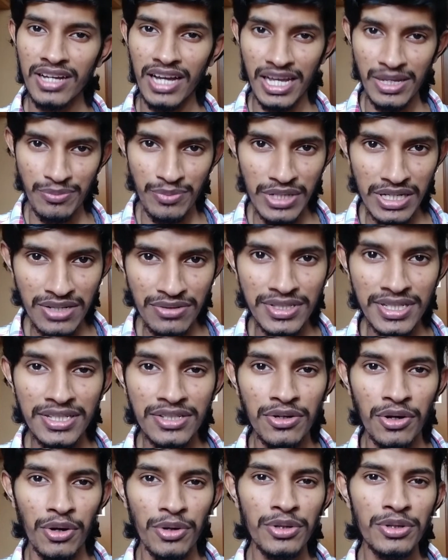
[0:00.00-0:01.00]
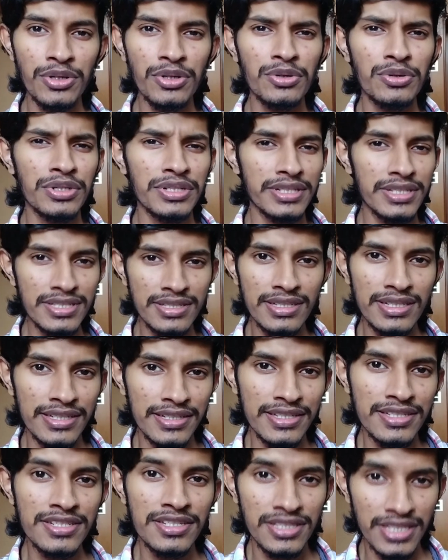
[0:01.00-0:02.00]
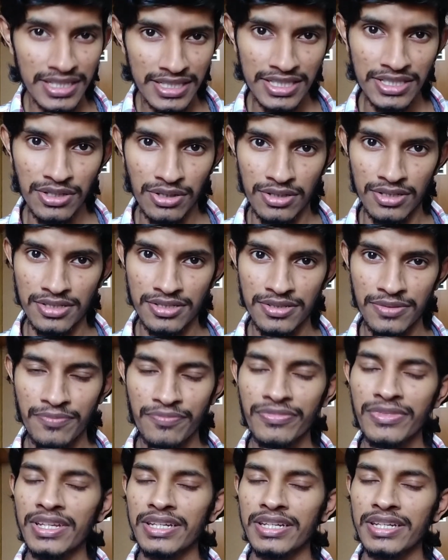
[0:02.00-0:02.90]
I believe that Cardano could easily reach $30